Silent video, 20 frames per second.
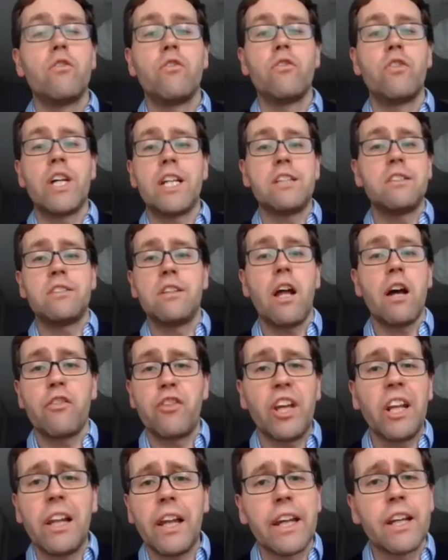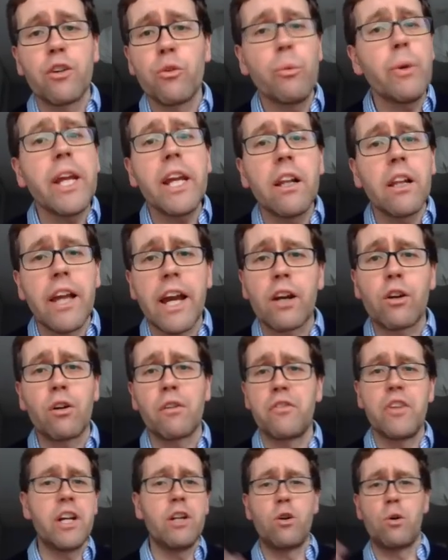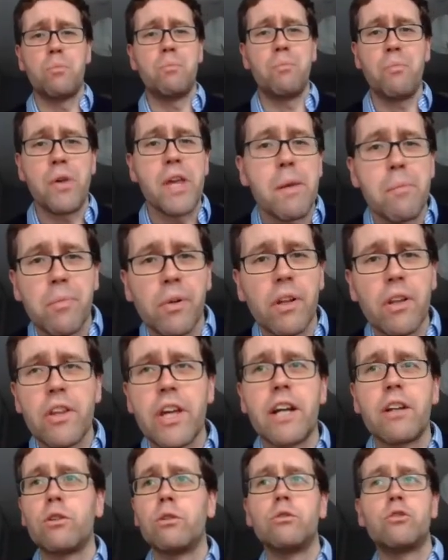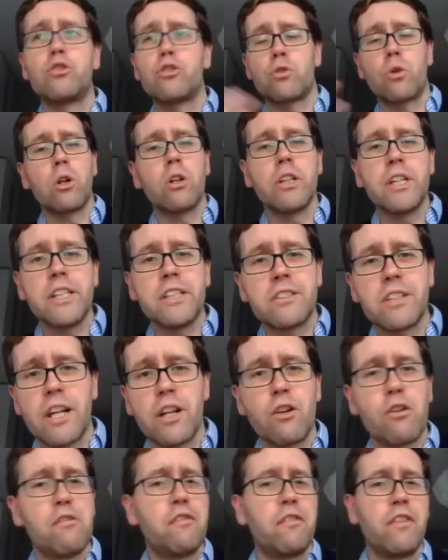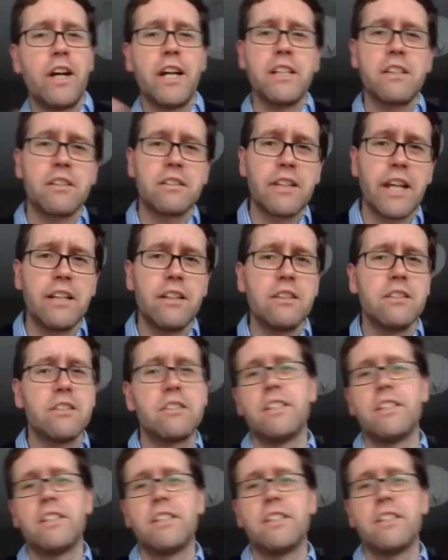that is nothing like a real aircraft. There are no people, there are no trolleys, there are no flight attendants,